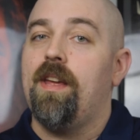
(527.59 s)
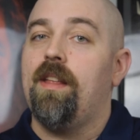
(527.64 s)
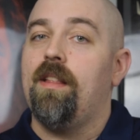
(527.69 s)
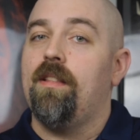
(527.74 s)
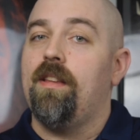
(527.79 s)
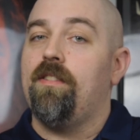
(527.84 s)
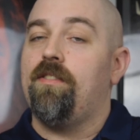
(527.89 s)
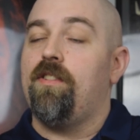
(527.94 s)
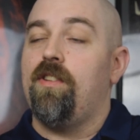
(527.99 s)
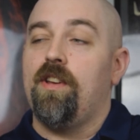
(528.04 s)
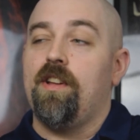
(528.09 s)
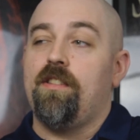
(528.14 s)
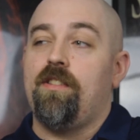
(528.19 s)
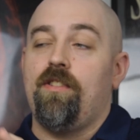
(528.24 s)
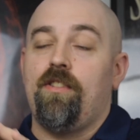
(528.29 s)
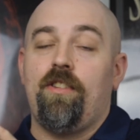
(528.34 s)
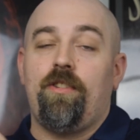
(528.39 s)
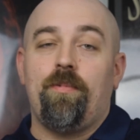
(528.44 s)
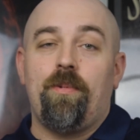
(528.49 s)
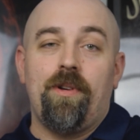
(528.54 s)
At least you get to
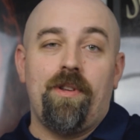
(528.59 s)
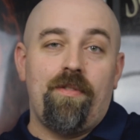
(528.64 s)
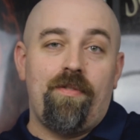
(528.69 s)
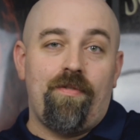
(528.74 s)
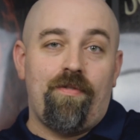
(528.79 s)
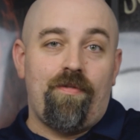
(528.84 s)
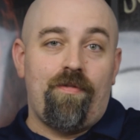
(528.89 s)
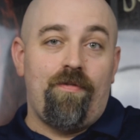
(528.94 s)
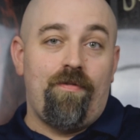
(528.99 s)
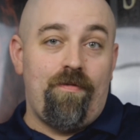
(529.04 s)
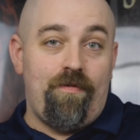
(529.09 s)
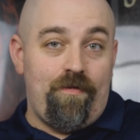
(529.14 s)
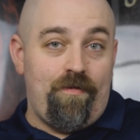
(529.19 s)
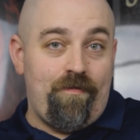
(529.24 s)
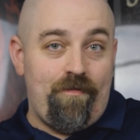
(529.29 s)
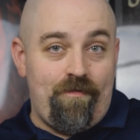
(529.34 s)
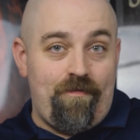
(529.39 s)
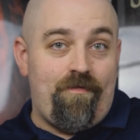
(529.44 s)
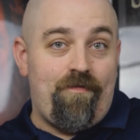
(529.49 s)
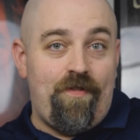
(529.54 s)
the spoiler
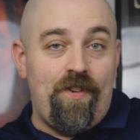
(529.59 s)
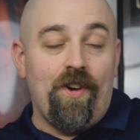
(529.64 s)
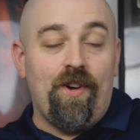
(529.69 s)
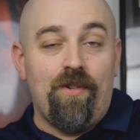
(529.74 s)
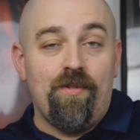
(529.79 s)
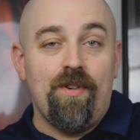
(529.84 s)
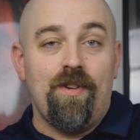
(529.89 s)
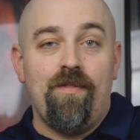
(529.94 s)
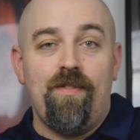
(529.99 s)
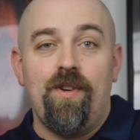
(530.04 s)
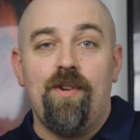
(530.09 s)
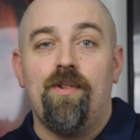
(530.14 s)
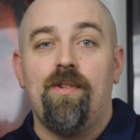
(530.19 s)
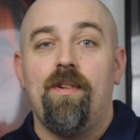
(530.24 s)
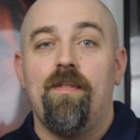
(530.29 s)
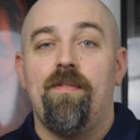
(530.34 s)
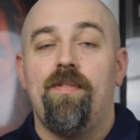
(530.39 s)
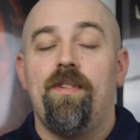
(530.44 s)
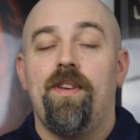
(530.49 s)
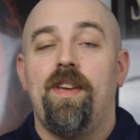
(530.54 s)
filled review
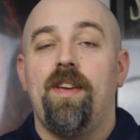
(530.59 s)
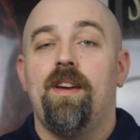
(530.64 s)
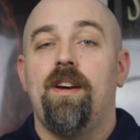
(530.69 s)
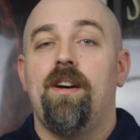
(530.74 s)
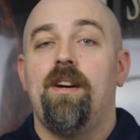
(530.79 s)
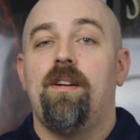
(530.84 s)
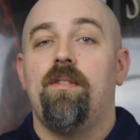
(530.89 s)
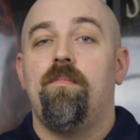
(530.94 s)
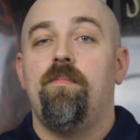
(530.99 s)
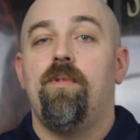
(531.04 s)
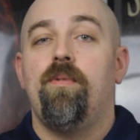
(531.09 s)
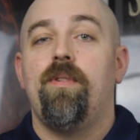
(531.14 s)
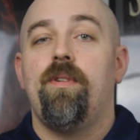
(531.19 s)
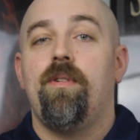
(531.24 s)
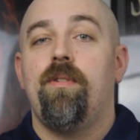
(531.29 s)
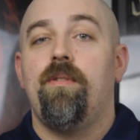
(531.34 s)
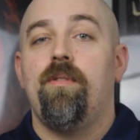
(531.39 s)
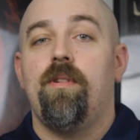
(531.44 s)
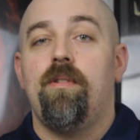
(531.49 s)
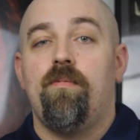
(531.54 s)
of the uh,
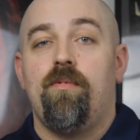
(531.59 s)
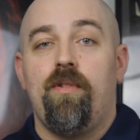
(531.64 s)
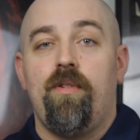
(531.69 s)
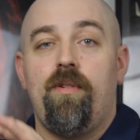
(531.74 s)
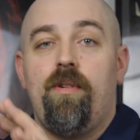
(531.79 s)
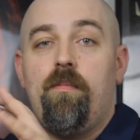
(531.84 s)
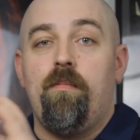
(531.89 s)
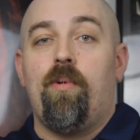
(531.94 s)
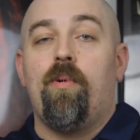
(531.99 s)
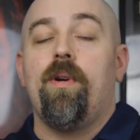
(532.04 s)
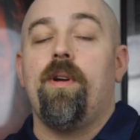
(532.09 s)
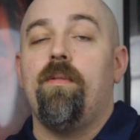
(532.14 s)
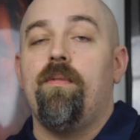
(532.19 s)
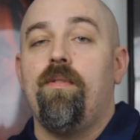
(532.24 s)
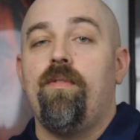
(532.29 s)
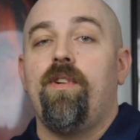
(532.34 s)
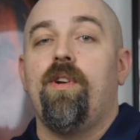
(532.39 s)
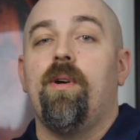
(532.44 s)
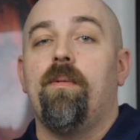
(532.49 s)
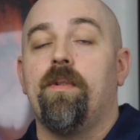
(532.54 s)
movie re- Emporium
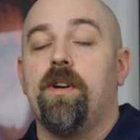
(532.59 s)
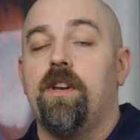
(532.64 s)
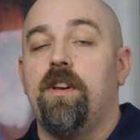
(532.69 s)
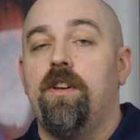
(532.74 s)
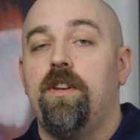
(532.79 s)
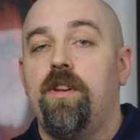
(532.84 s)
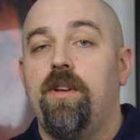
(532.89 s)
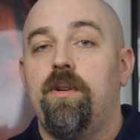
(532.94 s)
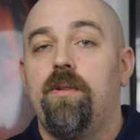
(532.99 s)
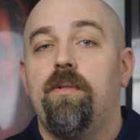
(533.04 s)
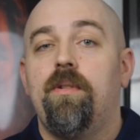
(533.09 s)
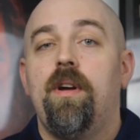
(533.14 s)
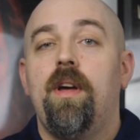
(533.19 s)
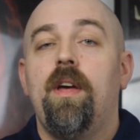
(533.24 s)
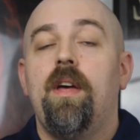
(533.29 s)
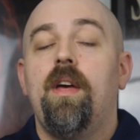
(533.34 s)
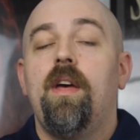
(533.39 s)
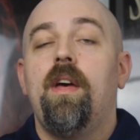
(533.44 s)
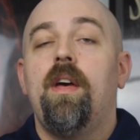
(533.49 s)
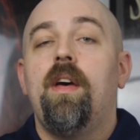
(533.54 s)
review I'm going to do.
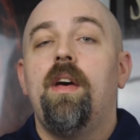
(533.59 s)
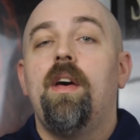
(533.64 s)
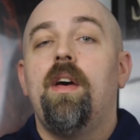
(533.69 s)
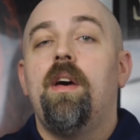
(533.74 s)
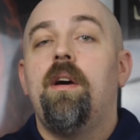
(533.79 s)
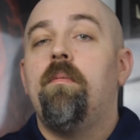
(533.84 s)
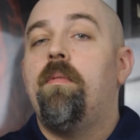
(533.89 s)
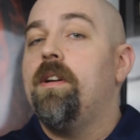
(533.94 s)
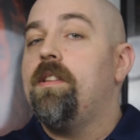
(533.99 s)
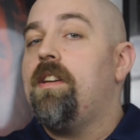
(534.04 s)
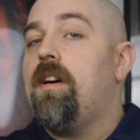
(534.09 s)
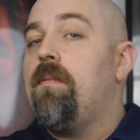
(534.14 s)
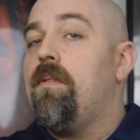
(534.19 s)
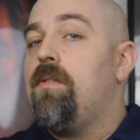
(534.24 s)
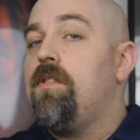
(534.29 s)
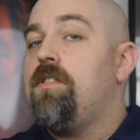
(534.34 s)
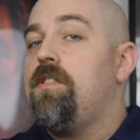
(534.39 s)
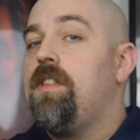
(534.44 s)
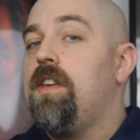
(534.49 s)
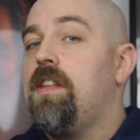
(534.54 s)
But tell me
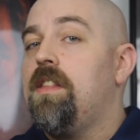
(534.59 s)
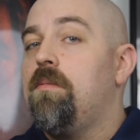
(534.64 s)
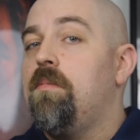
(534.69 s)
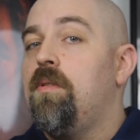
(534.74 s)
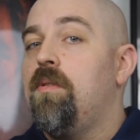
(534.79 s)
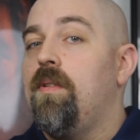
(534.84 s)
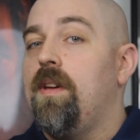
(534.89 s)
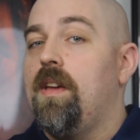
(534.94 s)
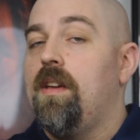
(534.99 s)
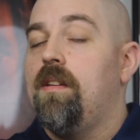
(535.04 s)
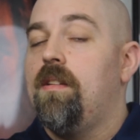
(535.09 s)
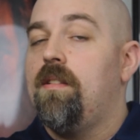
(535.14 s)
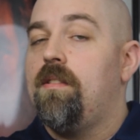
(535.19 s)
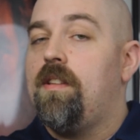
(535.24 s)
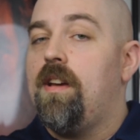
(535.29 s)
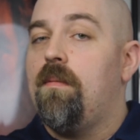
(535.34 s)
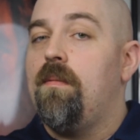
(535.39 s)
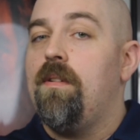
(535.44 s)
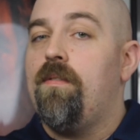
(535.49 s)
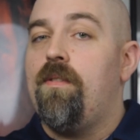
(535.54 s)
what you think of the movie.
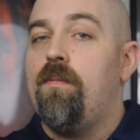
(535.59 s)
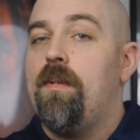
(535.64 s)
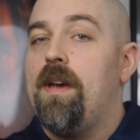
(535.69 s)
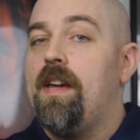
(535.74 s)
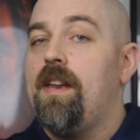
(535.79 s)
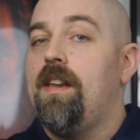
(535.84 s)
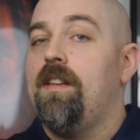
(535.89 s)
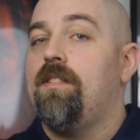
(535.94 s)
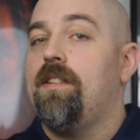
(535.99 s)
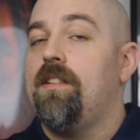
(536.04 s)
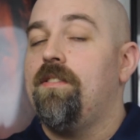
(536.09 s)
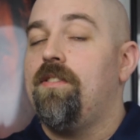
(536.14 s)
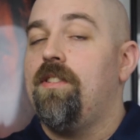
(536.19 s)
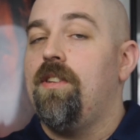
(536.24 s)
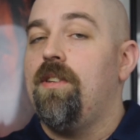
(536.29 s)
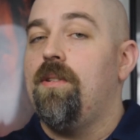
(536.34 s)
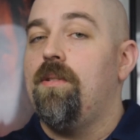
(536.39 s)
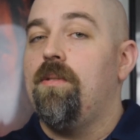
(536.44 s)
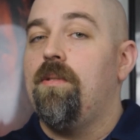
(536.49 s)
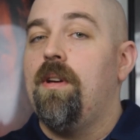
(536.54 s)
Tell me if it made any sense to
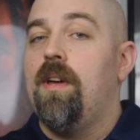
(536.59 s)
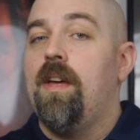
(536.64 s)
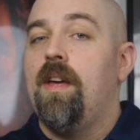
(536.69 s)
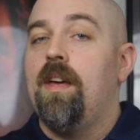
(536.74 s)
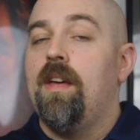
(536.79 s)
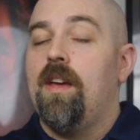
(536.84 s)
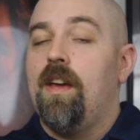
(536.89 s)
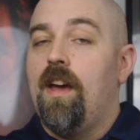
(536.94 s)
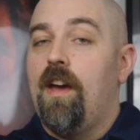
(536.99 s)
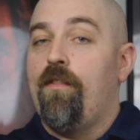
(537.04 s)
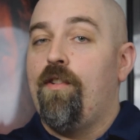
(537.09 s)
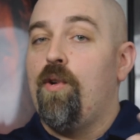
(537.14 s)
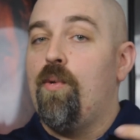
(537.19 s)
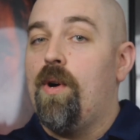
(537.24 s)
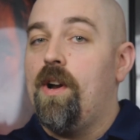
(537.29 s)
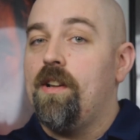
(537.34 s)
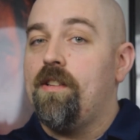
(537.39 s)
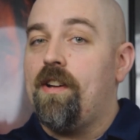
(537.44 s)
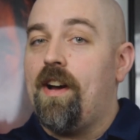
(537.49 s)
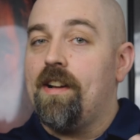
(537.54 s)
you. If you
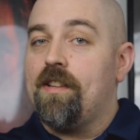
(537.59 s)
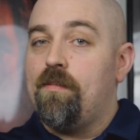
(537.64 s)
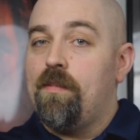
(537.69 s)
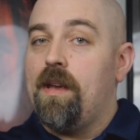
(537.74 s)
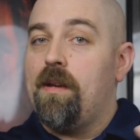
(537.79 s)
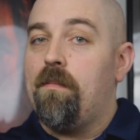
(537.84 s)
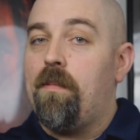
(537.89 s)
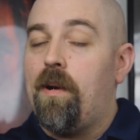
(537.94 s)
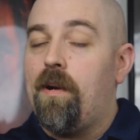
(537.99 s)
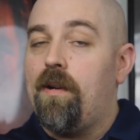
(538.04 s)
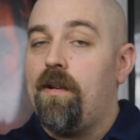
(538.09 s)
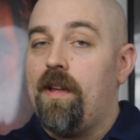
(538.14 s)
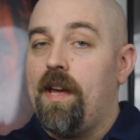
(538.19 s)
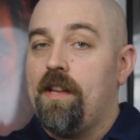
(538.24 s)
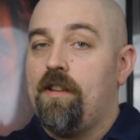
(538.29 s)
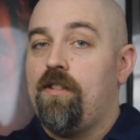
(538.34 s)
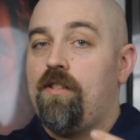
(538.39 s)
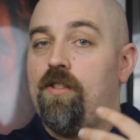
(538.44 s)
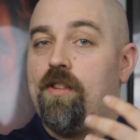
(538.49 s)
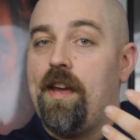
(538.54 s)
want to talk to me and per- like
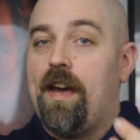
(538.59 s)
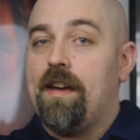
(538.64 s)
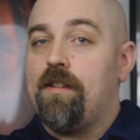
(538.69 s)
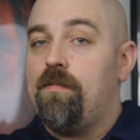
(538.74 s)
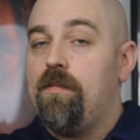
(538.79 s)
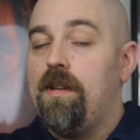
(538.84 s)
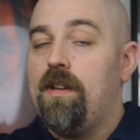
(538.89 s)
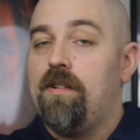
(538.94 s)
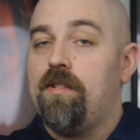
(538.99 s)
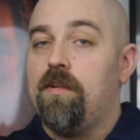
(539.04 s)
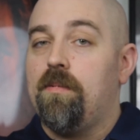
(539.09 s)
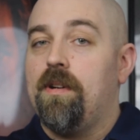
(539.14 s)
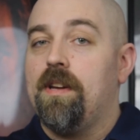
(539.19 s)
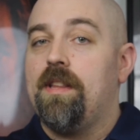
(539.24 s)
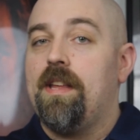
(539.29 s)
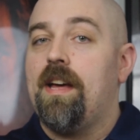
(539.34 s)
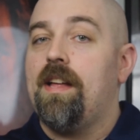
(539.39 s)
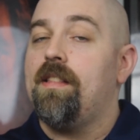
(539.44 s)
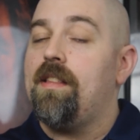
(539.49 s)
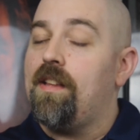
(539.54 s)
text me or something like
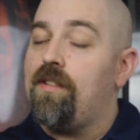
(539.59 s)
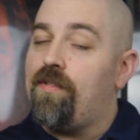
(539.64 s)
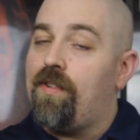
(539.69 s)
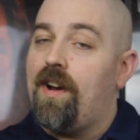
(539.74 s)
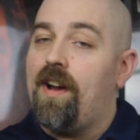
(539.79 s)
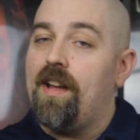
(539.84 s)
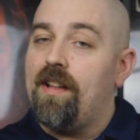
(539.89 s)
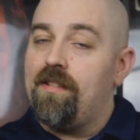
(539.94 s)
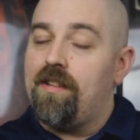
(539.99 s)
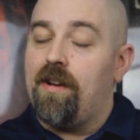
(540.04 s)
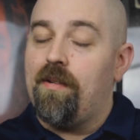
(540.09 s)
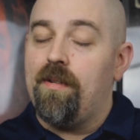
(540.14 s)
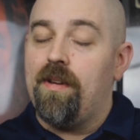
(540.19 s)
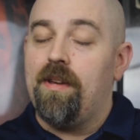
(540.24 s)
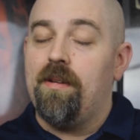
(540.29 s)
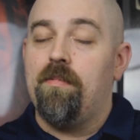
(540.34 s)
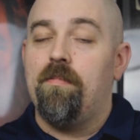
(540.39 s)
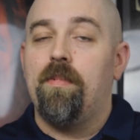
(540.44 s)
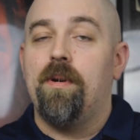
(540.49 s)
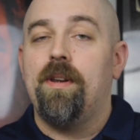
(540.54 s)
that, that's fine. Tell me.
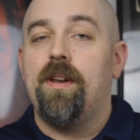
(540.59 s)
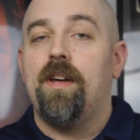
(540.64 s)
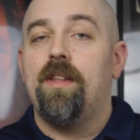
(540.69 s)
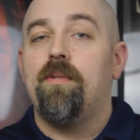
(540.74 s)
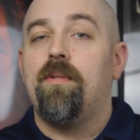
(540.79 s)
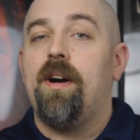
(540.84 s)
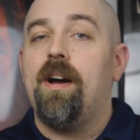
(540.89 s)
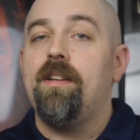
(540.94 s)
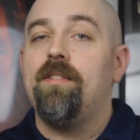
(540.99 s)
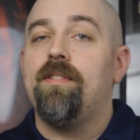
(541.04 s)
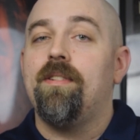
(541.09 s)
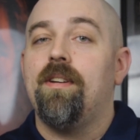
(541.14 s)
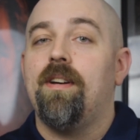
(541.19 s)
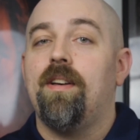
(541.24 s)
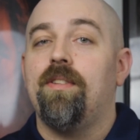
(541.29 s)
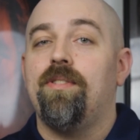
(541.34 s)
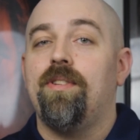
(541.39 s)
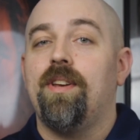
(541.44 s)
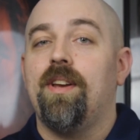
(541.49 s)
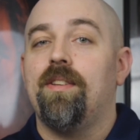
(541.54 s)
But otherwise, I'll
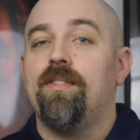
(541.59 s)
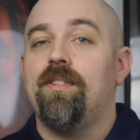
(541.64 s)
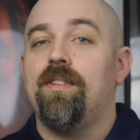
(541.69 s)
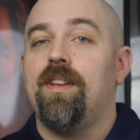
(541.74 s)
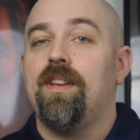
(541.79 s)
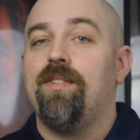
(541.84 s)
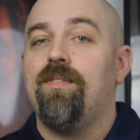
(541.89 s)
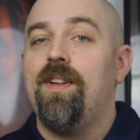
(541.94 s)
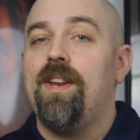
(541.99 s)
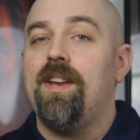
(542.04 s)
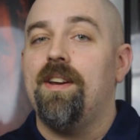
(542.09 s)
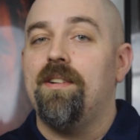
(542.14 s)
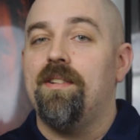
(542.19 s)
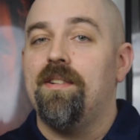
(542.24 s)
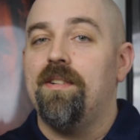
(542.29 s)
see you guys in the next video.